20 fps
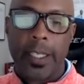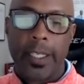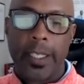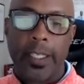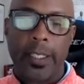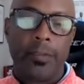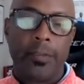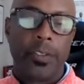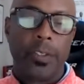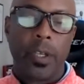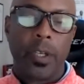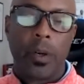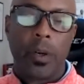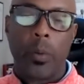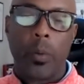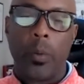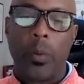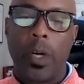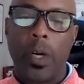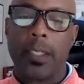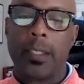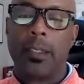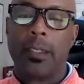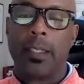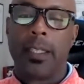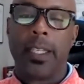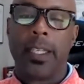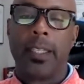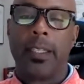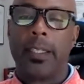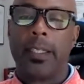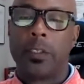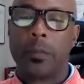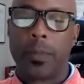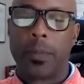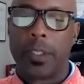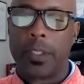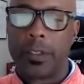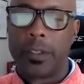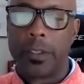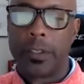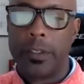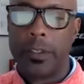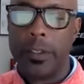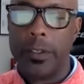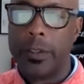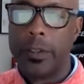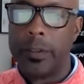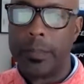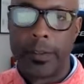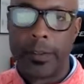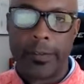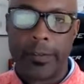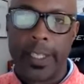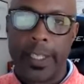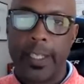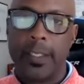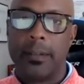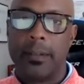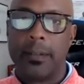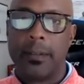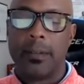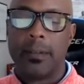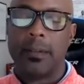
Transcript: And if so, what can this person do to prevent it?